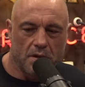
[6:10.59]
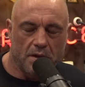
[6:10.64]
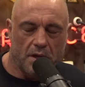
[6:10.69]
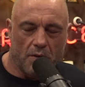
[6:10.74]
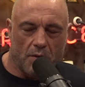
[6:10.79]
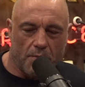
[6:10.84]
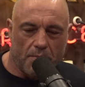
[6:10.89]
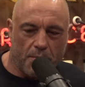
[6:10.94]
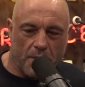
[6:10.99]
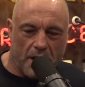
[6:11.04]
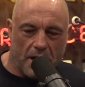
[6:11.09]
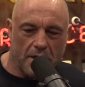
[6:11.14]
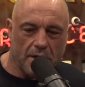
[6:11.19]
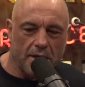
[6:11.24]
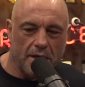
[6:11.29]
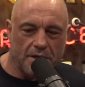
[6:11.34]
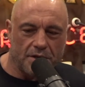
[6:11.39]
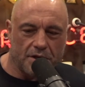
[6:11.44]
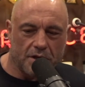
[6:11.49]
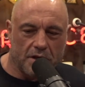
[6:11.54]
They were
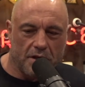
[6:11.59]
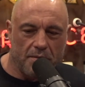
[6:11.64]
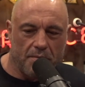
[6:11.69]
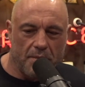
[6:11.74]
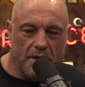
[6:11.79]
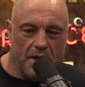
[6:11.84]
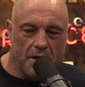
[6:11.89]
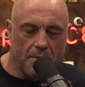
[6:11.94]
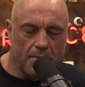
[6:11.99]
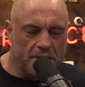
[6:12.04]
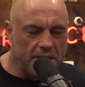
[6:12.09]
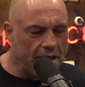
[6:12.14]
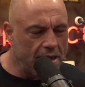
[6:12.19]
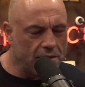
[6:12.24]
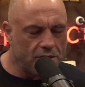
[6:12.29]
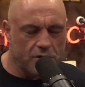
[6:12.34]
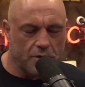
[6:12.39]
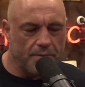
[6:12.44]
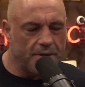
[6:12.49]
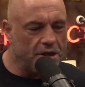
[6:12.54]
biologically male, but they
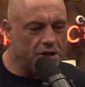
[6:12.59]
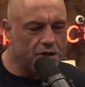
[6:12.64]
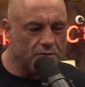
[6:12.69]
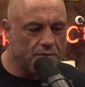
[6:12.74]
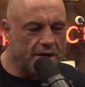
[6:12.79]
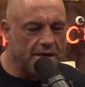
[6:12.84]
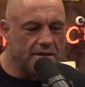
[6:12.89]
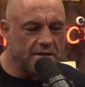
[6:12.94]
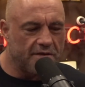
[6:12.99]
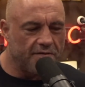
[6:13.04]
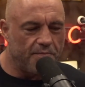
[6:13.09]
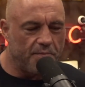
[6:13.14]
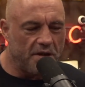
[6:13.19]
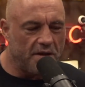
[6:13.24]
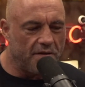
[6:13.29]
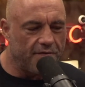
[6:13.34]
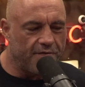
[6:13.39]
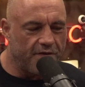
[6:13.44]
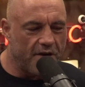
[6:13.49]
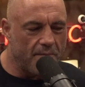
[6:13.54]
had so many traits of
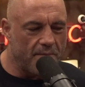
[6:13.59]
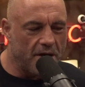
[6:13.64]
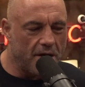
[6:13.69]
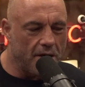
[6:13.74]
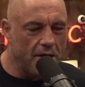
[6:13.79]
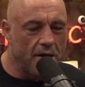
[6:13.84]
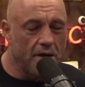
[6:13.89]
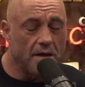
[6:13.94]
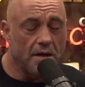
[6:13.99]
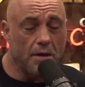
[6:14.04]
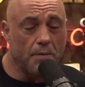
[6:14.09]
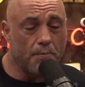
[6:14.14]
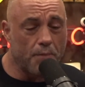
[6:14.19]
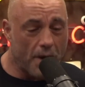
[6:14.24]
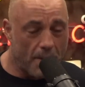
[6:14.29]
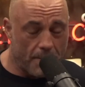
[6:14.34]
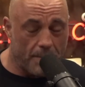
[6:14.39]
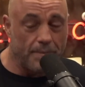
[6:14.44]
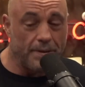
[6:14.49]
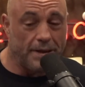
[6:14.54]
being feminine. They were
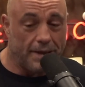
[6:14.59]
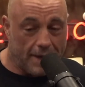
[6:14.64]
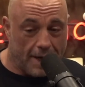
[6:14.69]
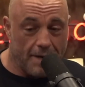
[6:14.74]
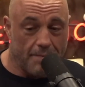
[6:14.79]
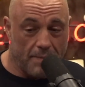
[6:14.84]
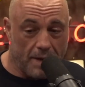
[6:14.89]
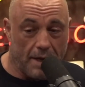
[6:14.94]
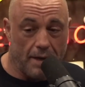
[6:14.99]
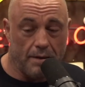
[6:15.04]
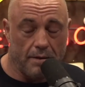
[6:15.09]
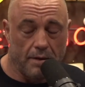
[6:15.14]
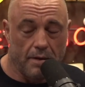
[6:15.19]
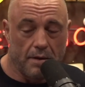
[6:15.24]
probably gay men,